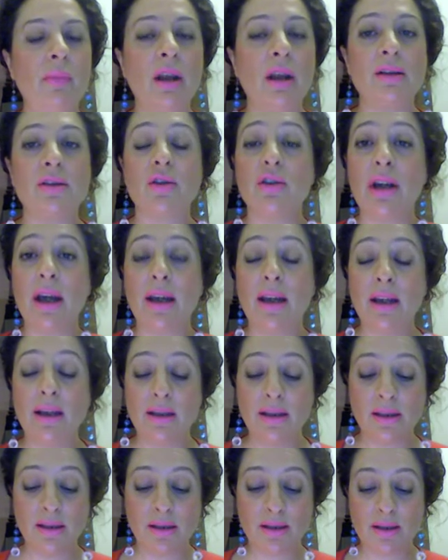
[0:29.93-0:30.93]

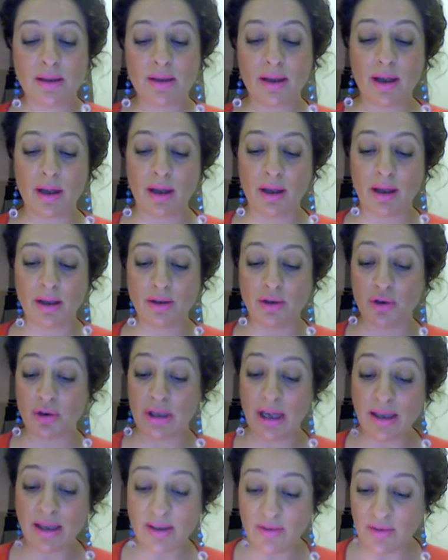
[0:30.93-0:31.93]
today's
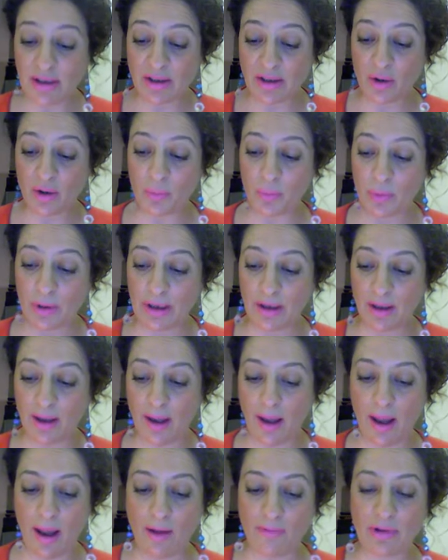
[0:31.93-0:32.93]
video we
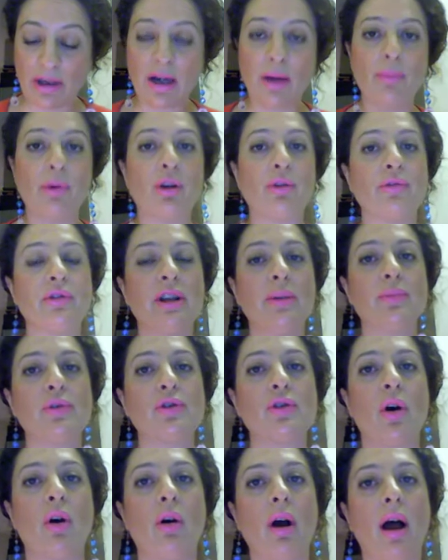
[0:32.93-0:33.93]
have a couple of
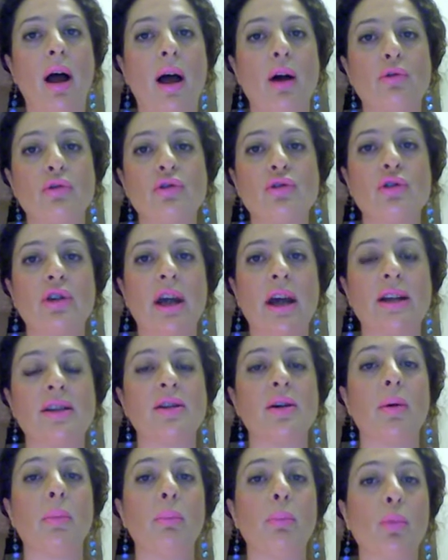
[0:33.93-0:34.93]
tips on how to get
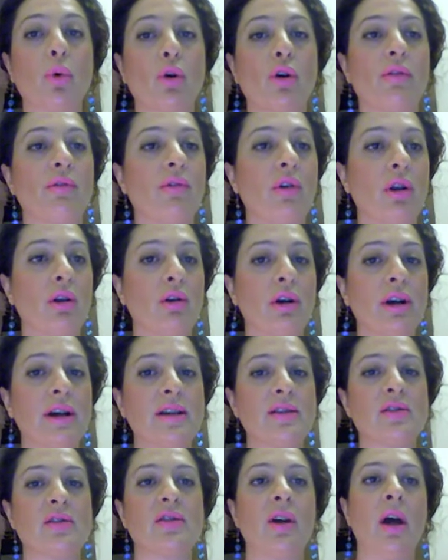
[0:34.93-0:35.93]
more
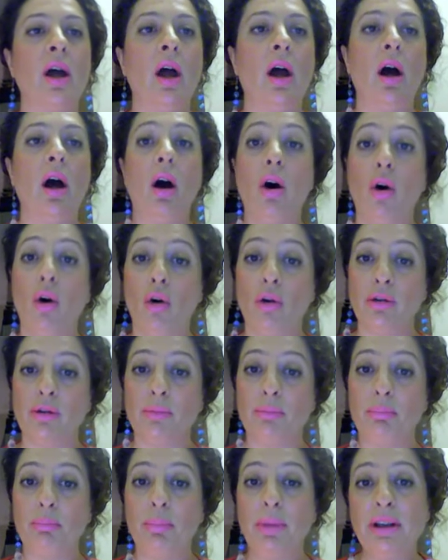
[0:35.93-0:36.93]
followers
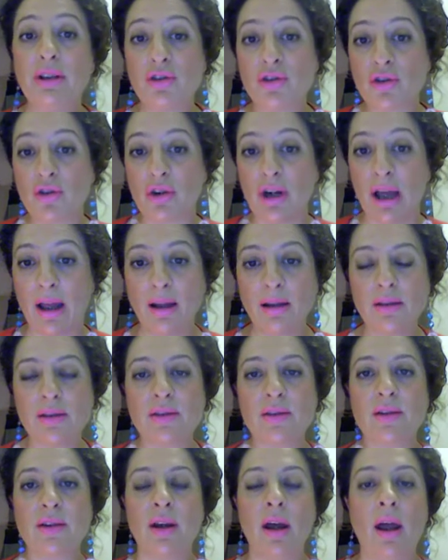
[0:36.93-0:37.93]
on
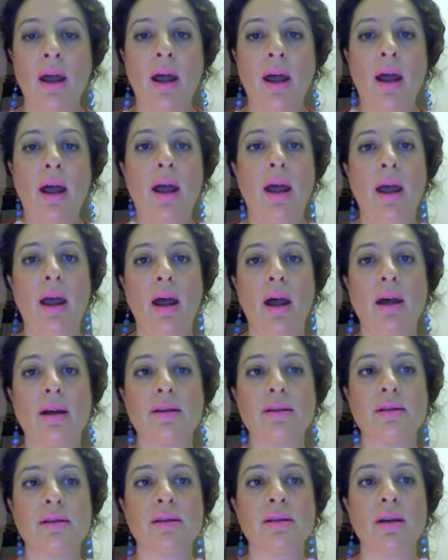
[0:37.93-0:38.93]
Pinterest,
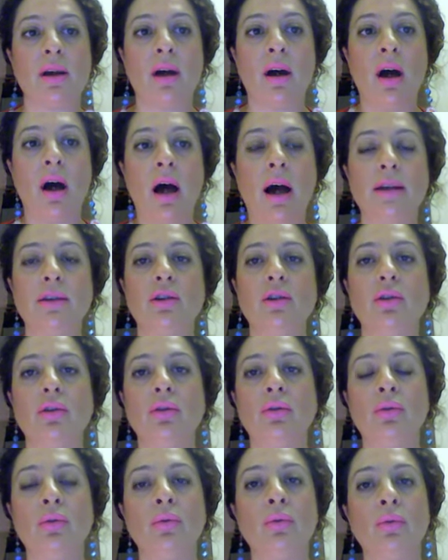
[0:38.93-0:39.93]
and I
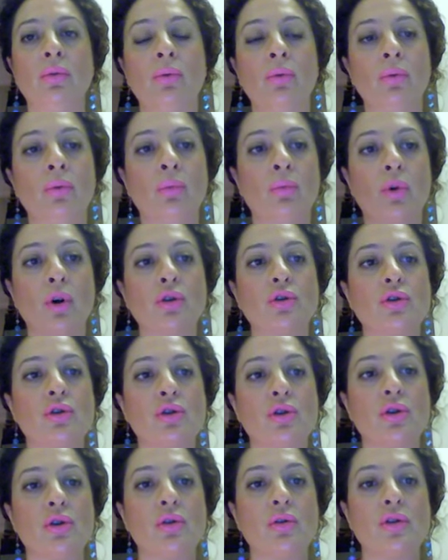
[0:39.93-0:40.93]
do want
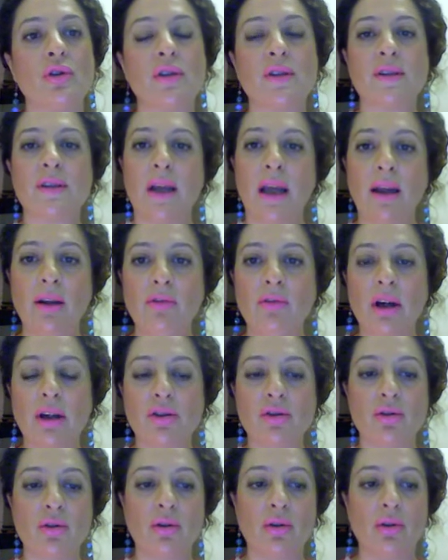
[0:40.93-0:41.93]
to say
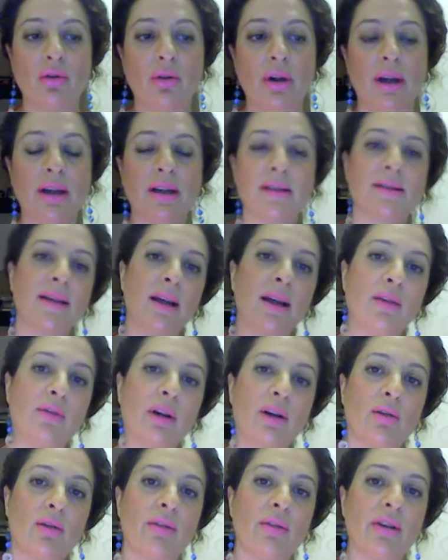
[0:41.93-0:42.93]
that to you, and I say
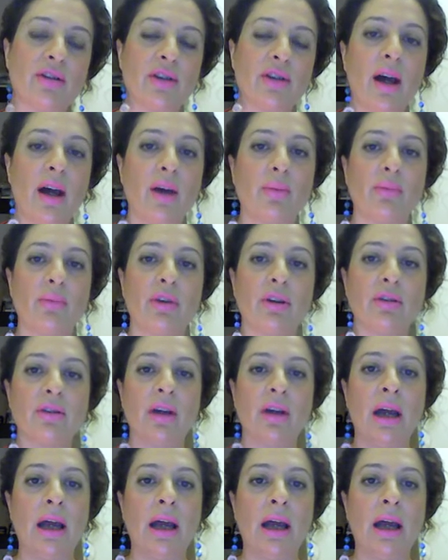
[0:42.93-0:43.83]
that all the time, that